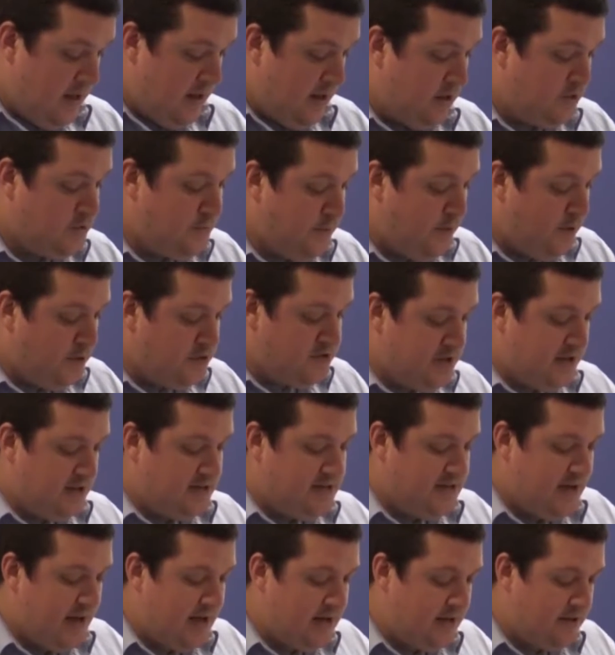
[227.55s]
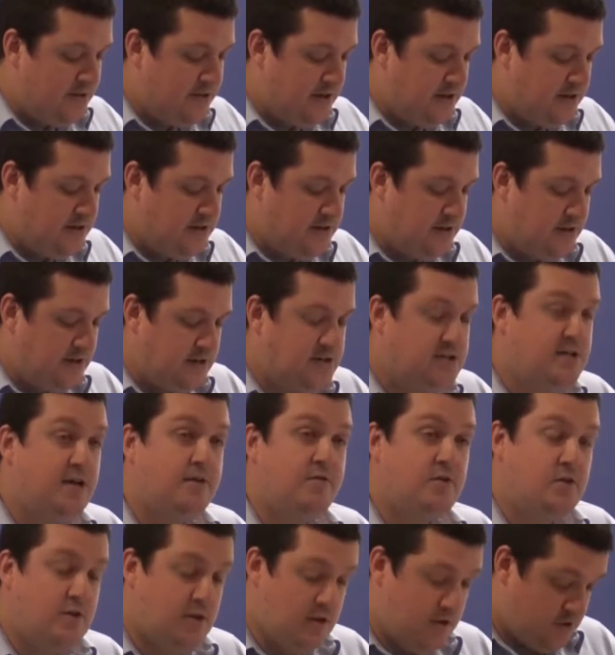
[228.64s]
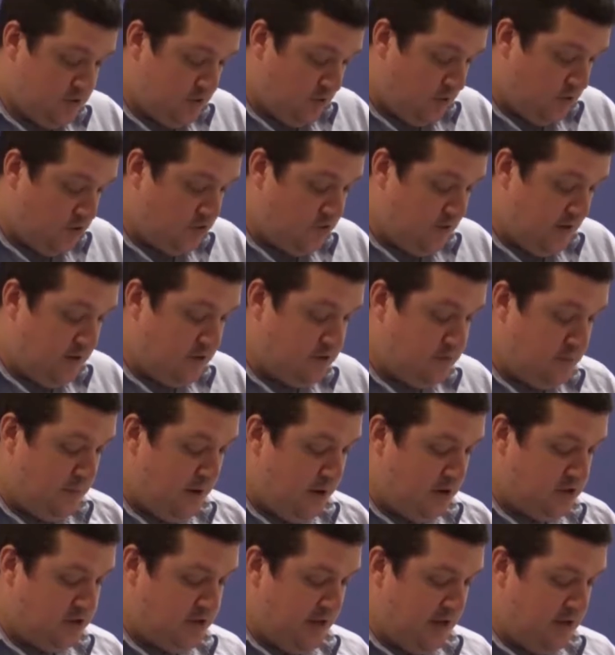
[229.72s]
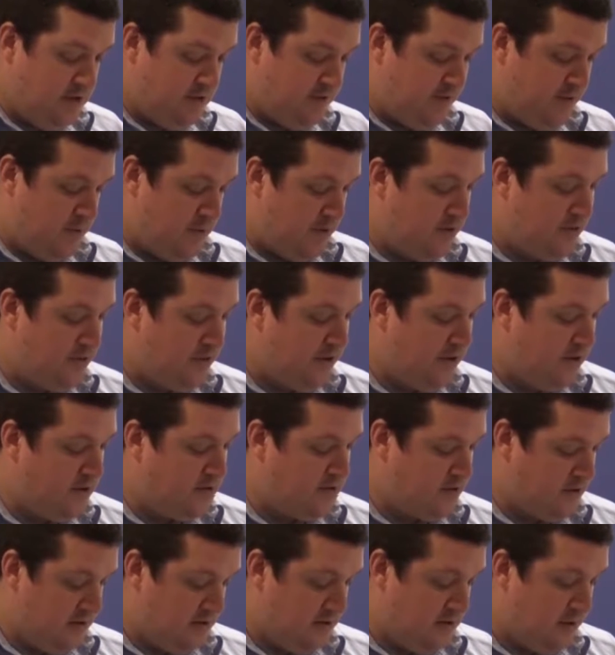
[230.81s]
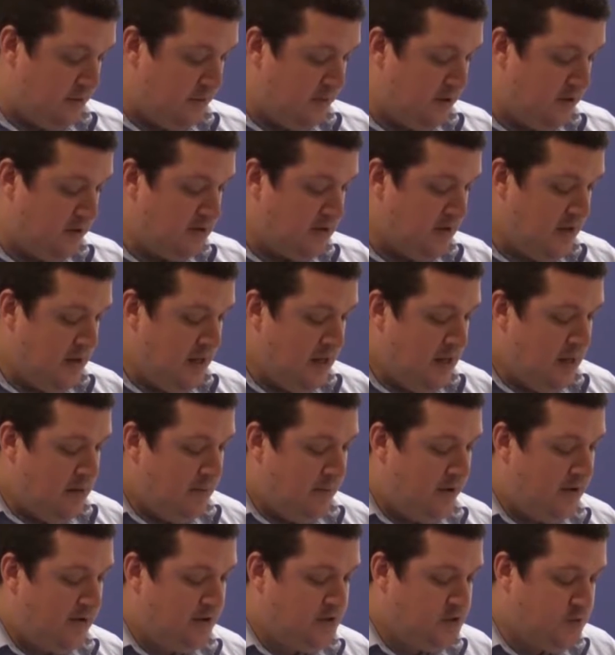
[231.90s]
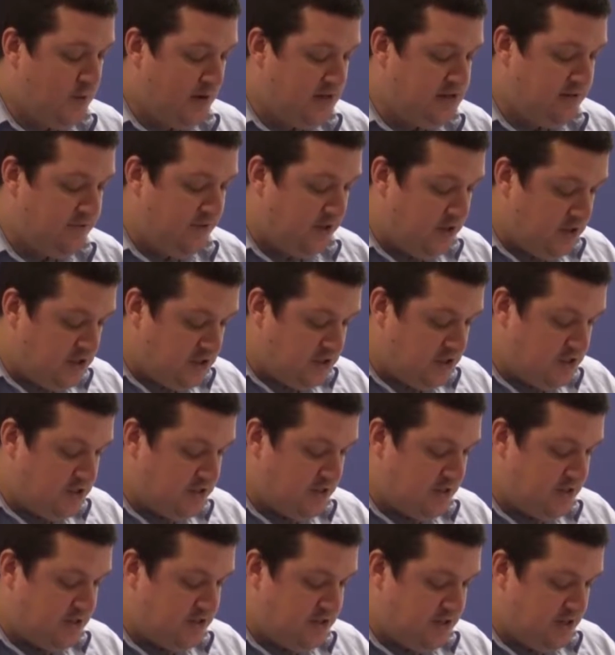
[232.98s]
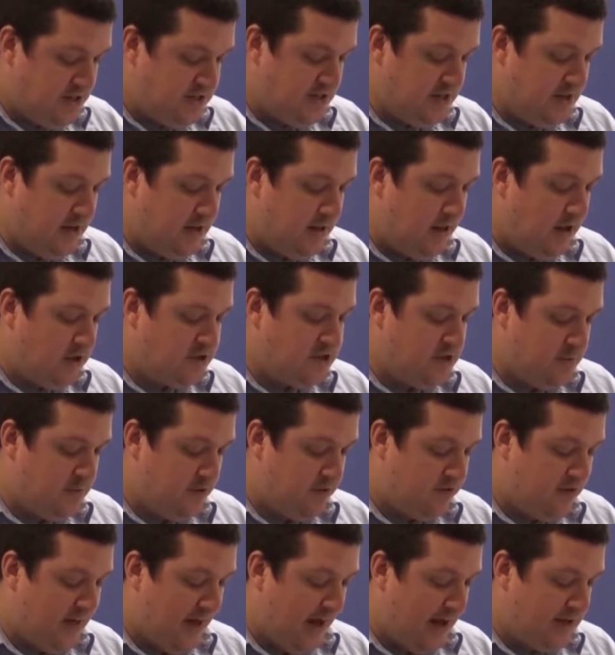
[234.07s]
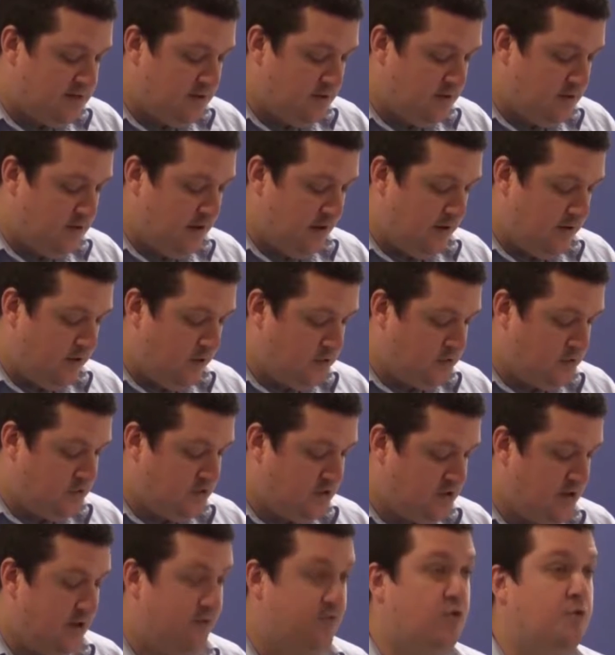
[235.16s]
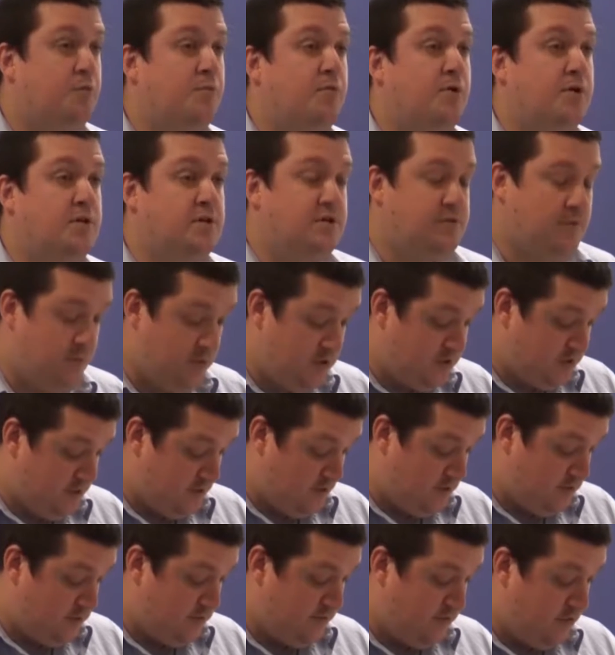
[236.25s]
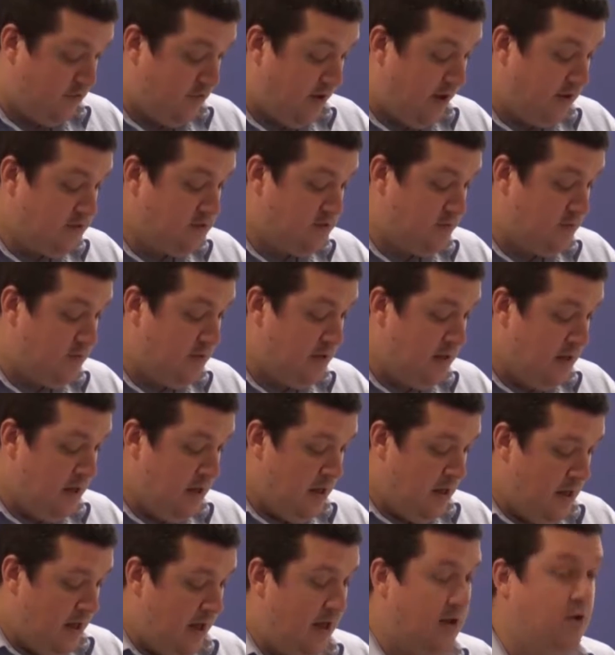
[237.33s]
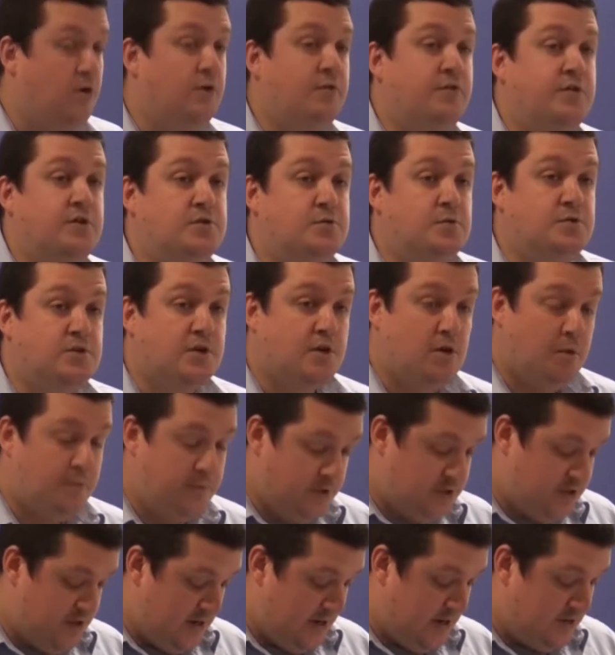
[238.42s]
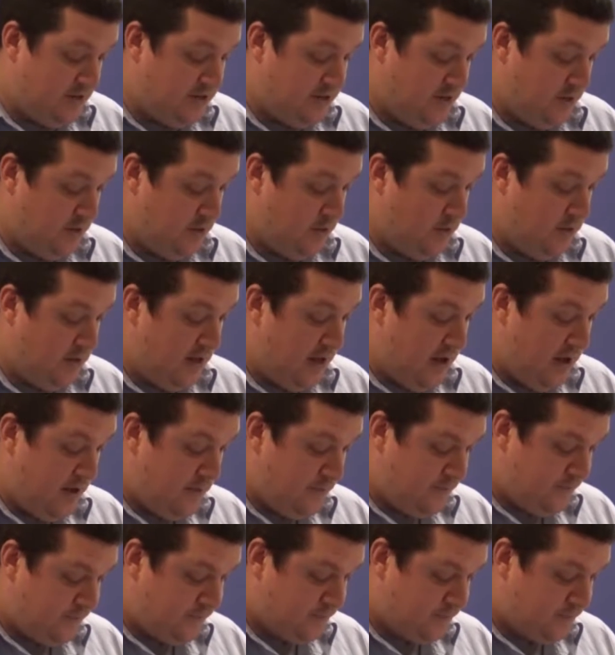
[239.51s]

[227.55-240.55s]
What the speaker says: In a small-scale attack in 1337, Scottish raiders marched east from Arthurot in Cumberland, burning 20 villages, seizing a large number of cattle and also several prisoners for ransom. And all of this was accomplished in a single day.